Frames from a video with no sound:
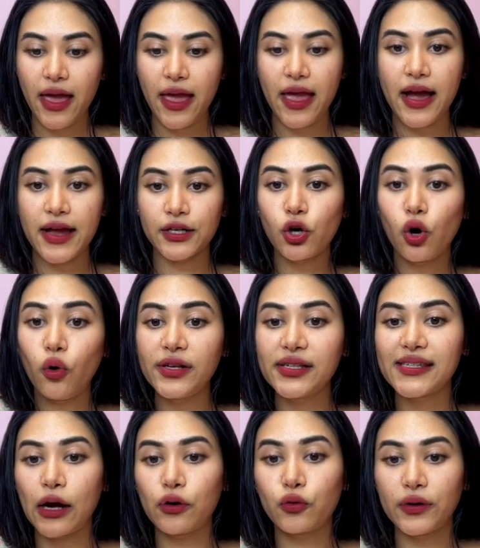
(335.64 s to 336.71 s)
And goal is
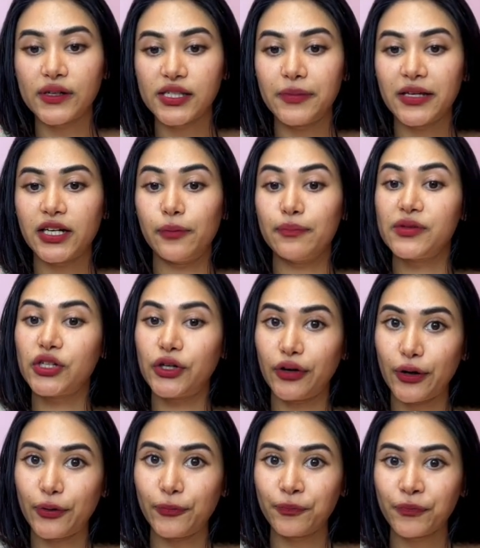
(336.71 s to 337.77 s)
now going to become 0.
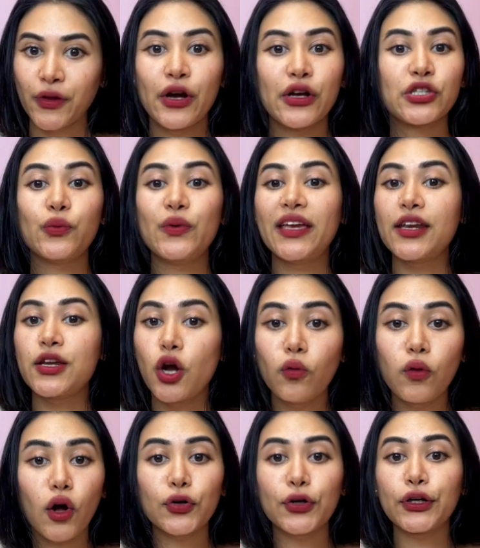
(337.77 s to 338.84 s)
So we can no
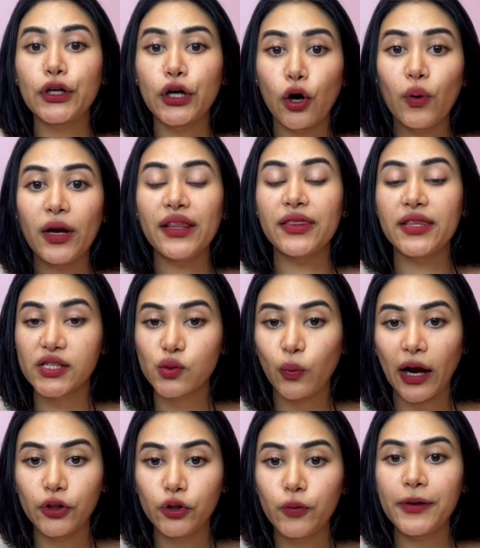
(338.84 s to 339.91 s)
longer go in this
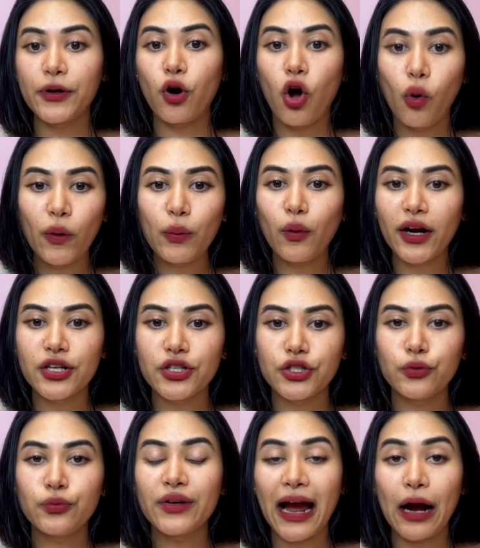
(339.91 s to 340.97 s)
while loop. And all we want to do
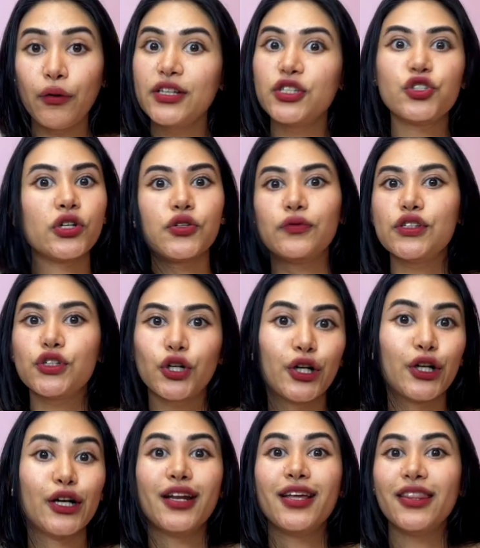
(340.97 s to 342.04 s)
now is just
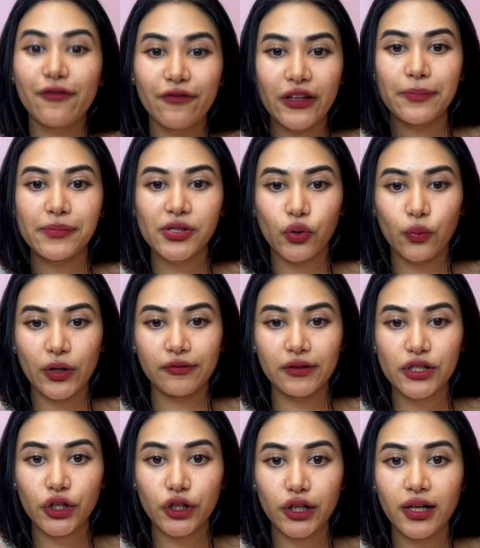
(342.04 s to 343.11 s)
return the flips. So we
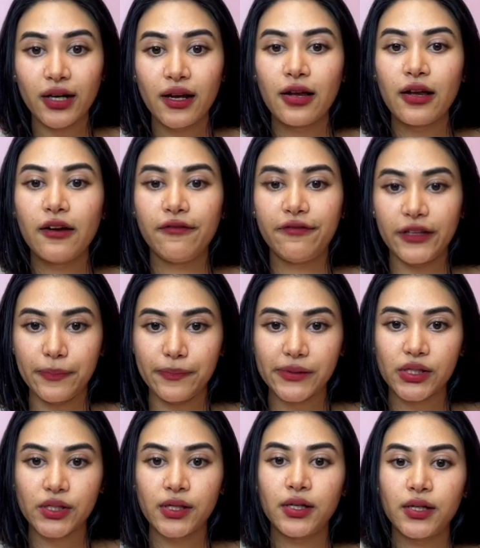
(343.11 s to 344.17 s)
return
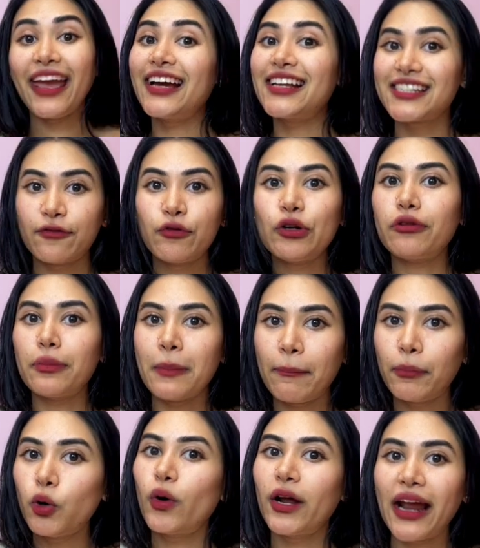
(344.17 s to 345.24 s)
flips. And if we
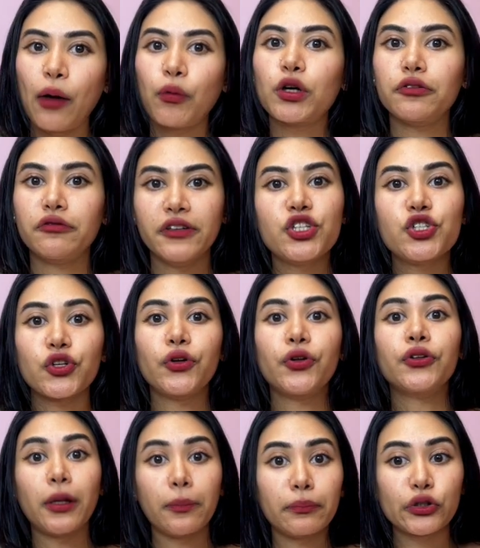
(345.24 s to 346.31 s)
remember what our original
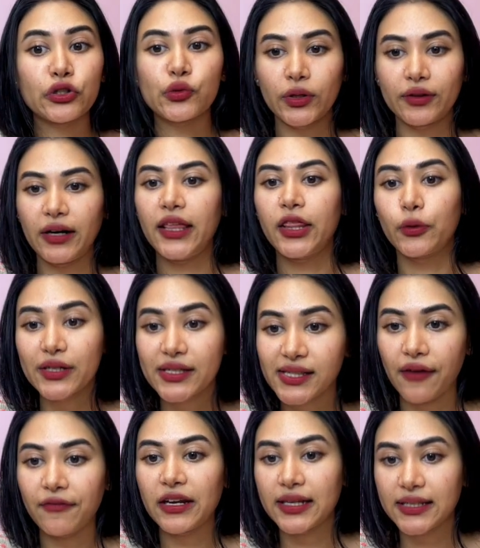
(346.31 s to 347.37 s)
numbers were, right? There were
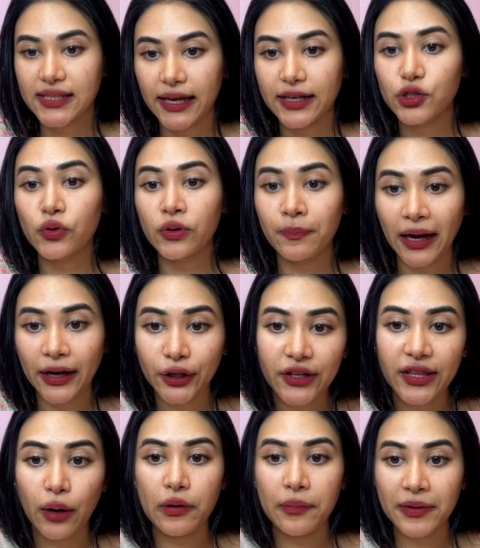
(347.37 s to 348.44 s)
7 and 10. So in binary,
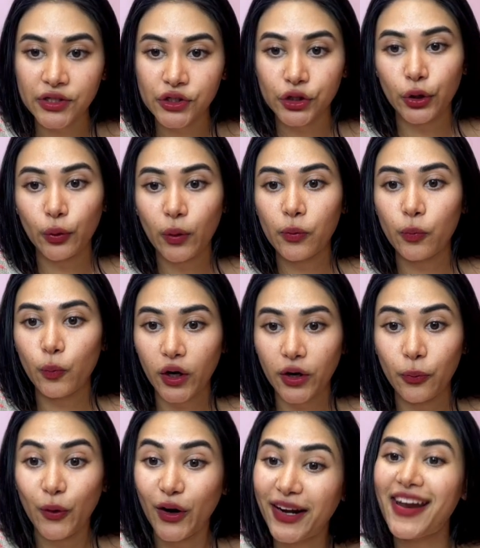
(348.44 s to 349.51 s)
that would be 0, 1,
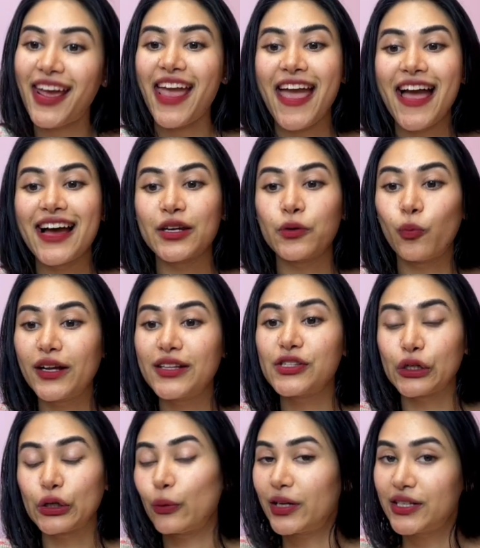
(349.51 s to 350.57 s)
1, 1, and 1,
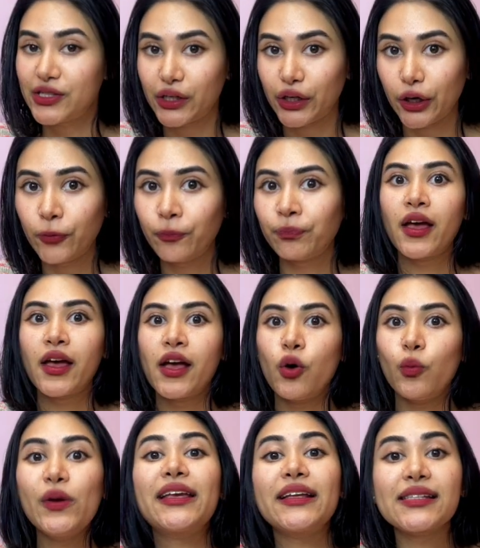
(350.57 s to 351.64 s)
0, 1, 0.
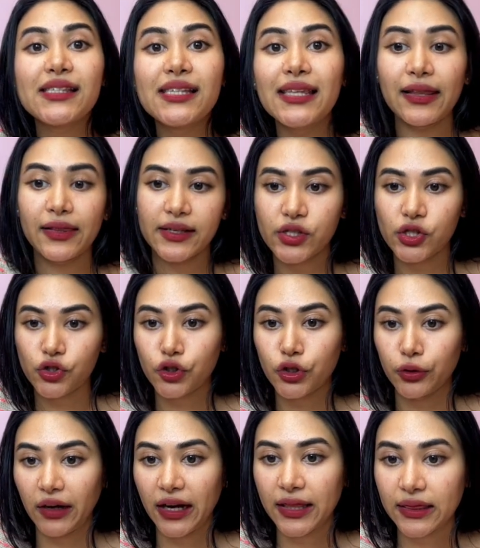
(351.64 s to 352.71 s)
We can see that this is true,
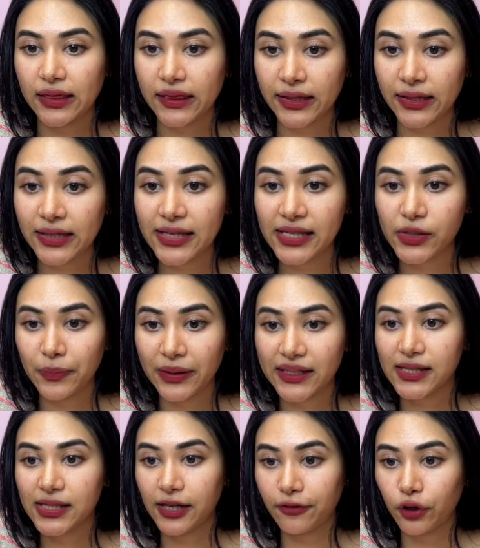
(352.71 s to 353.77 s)
right? These
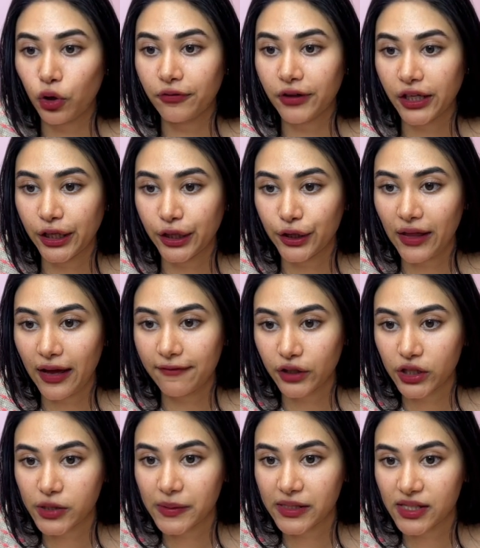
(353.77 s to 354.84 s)
bits differ over here, that
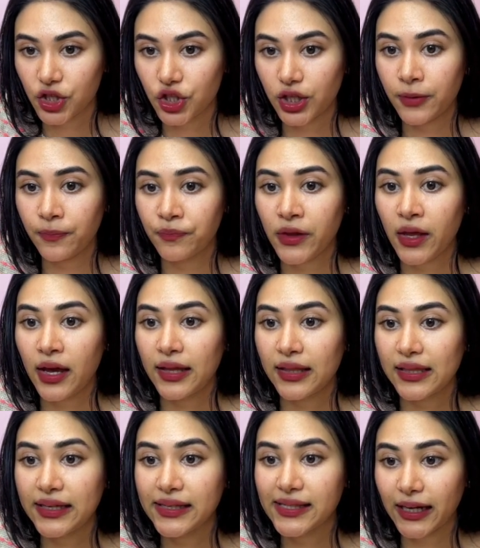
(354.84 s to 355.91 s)
first position.
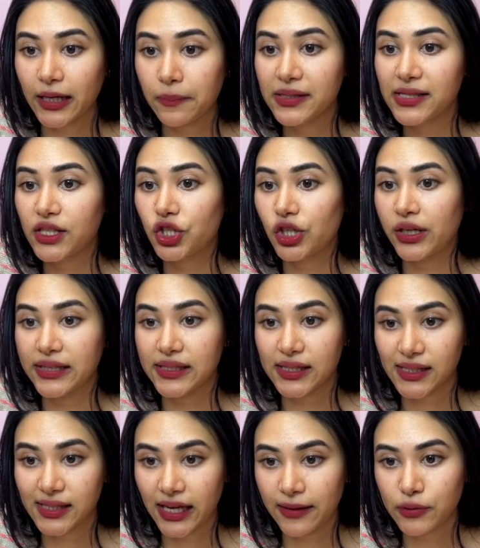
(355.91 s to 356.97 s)
The second position is the
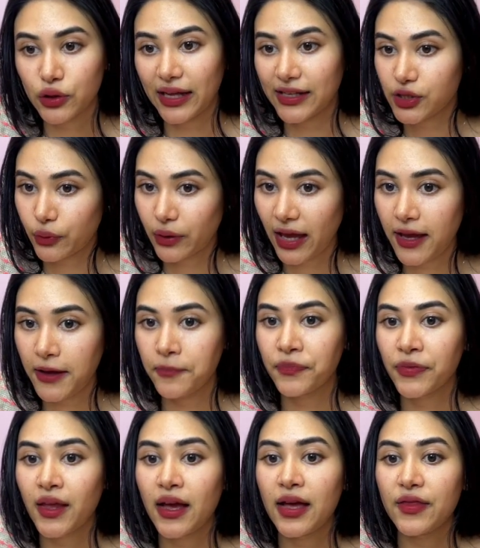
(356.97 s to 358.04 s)
same, so that's okay.
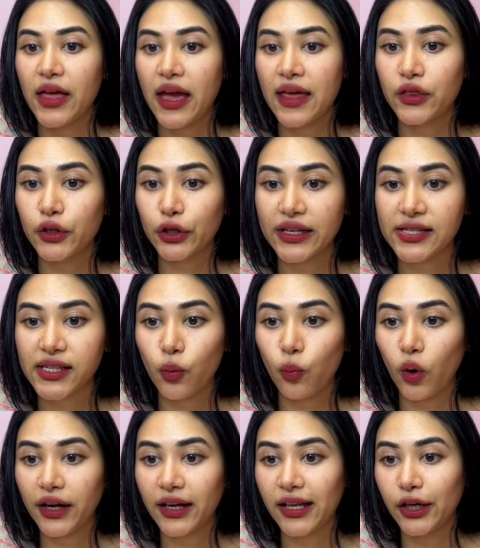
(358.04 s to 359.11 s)
Then there is a
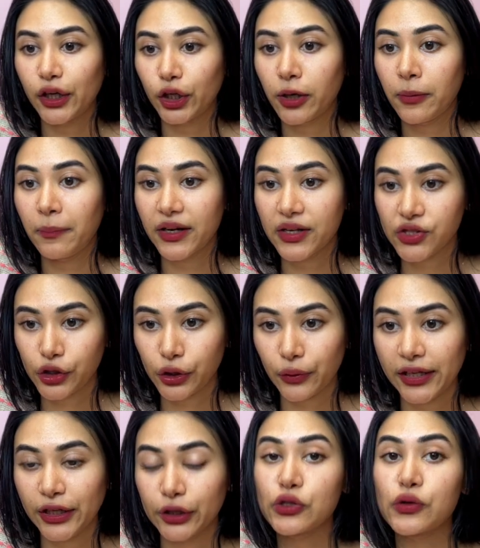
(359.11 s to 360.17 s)
1 here, but a 0
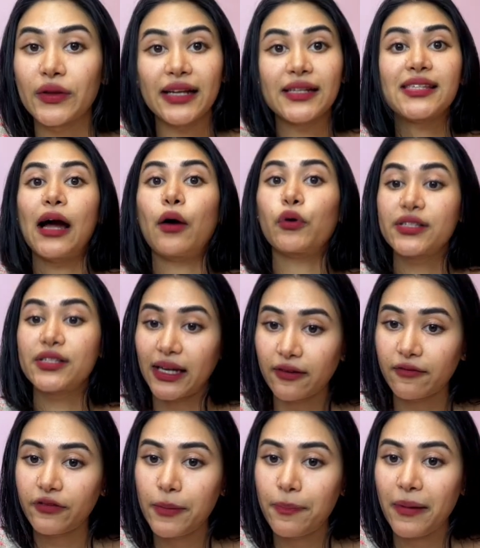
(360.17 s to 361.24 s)
here, so that's our
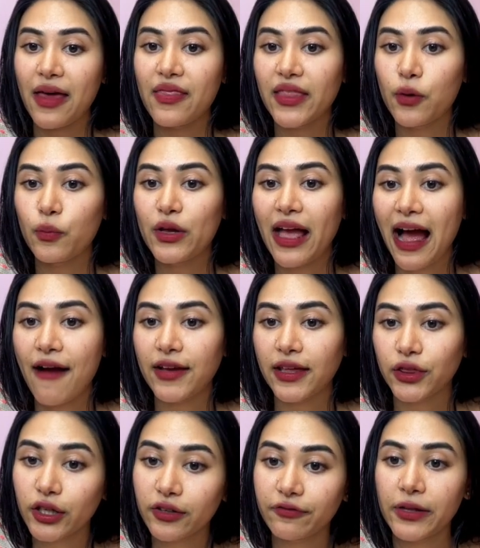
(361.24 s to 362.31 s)
second flip. And then we have a
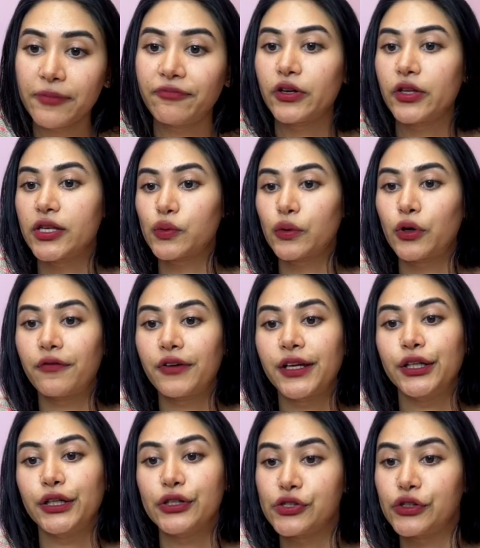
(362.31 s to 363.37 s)
third flip for this one over
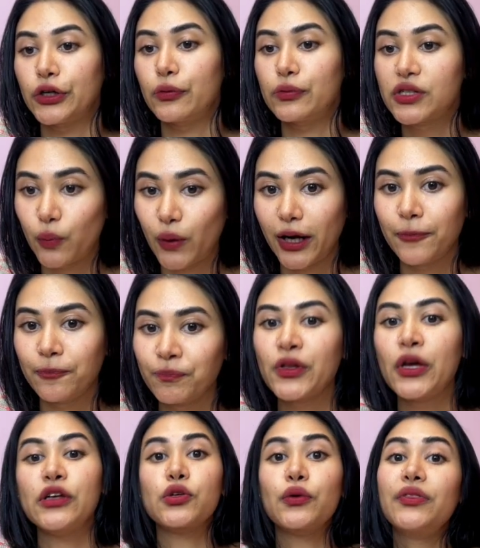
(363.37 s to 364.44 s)
here, 0 to 1. So